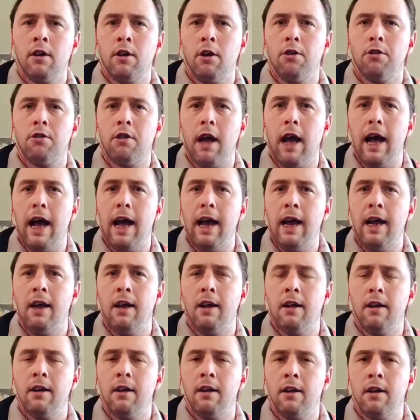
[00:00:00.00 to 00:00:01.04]
goes to A.
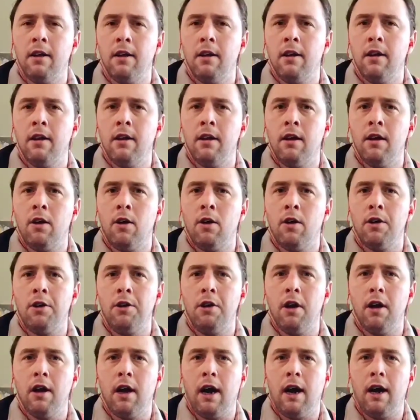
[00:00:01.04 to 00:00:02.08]

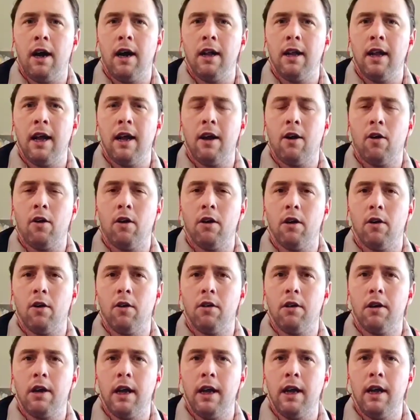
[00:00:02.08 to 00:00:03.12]
I like,
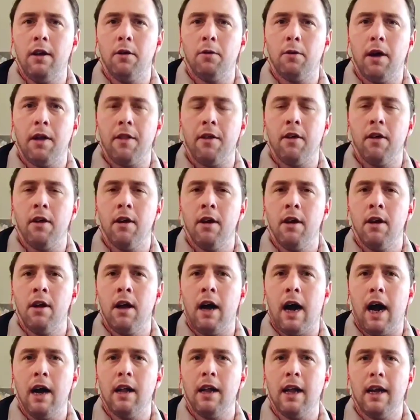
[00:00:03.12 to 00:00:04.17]
or D rather.
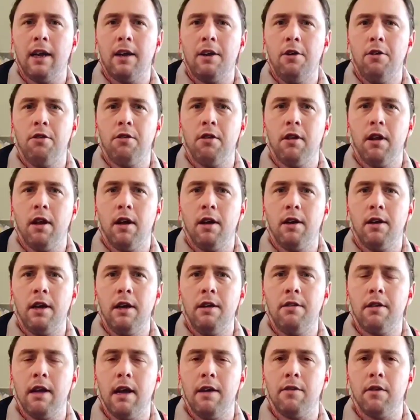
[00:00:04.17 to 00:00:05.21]
I like using the
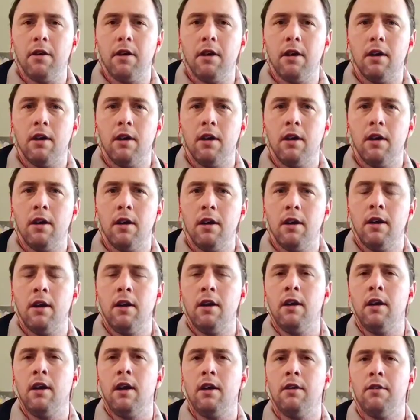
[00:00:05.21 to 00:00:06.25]
D7.
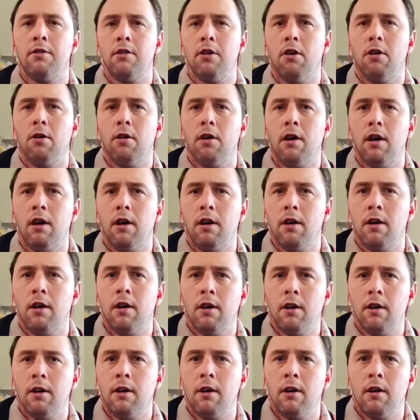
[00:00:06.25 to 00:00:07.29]
So.
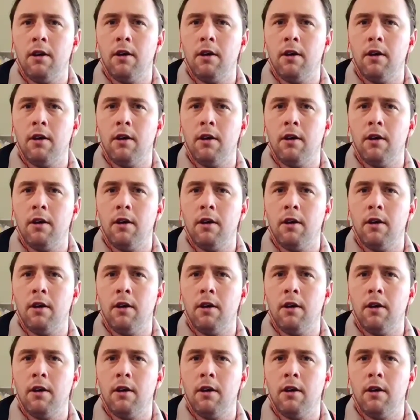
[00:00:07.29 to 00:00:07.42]
And